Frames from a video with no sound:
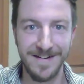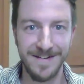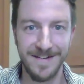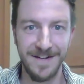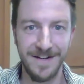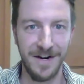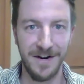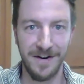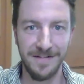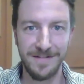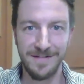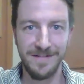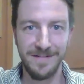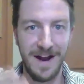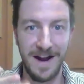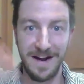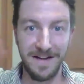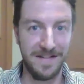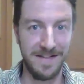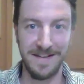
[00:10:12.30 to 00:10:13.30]
you know,
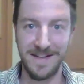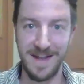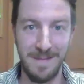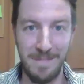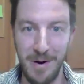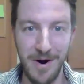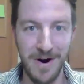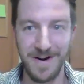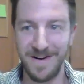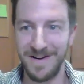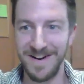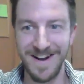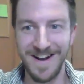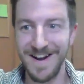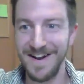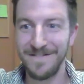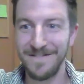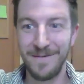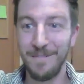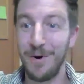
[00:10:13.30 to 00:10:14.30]
anything that burned
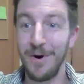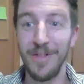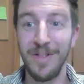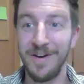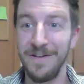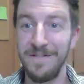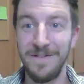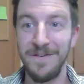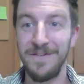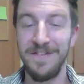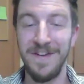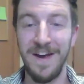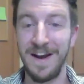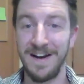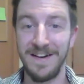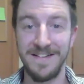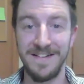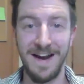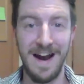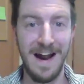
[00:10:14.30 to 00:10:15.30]
for more than a few
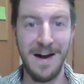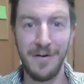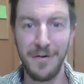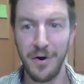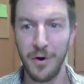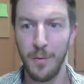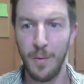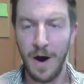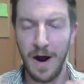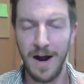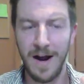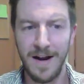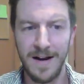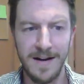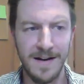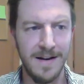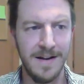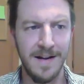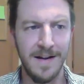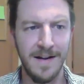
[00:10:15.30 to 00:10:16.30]
seconds. And I don't know
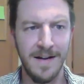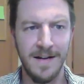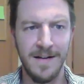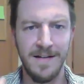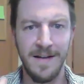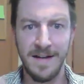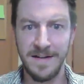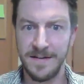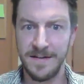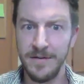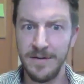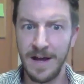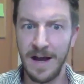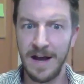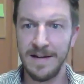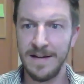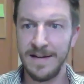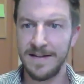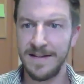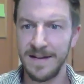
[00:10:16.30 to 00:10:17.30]
why they do
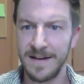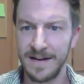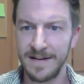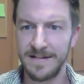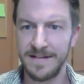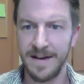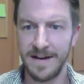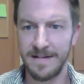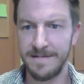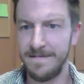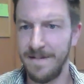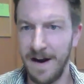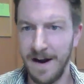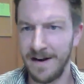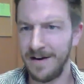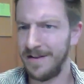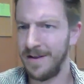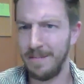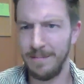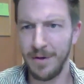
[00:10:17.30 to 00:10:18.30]
that and they think it's like,
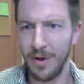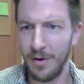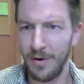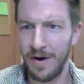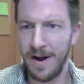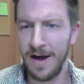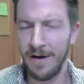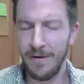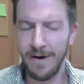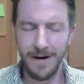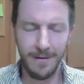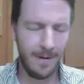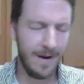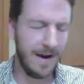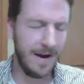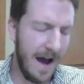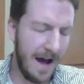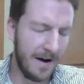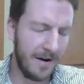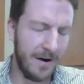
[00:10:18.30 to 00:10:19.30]
fine, are they blowing it out right
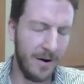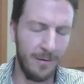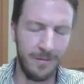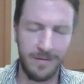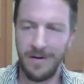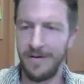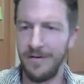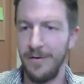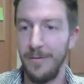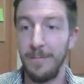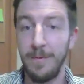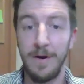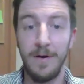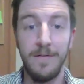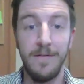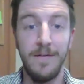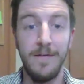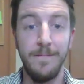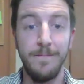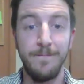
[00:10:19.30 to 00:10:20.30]
away? I don't know what they're doing,
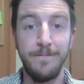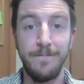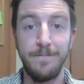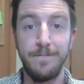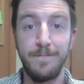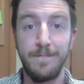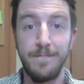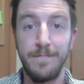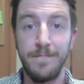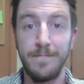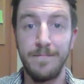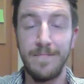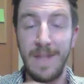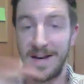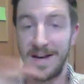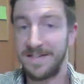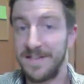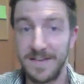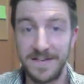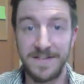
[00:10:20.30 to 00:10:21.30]
but
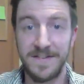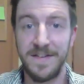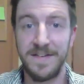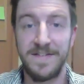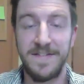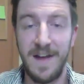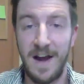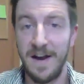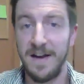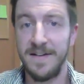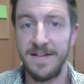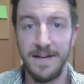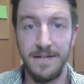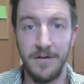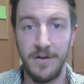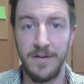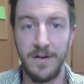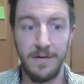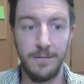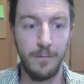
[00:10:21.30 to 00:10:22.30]
that's just the science
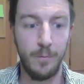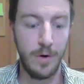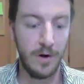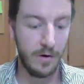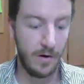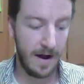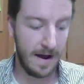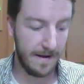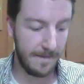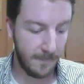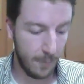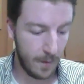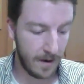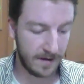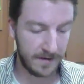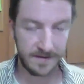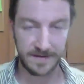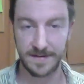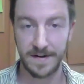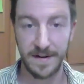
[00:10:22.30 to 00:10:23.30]
of it. We don't have
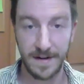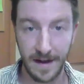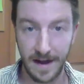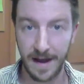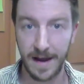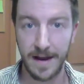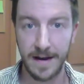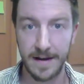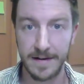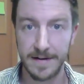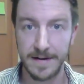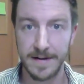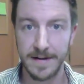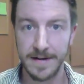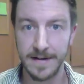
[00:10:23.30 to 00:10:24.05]
wicks today,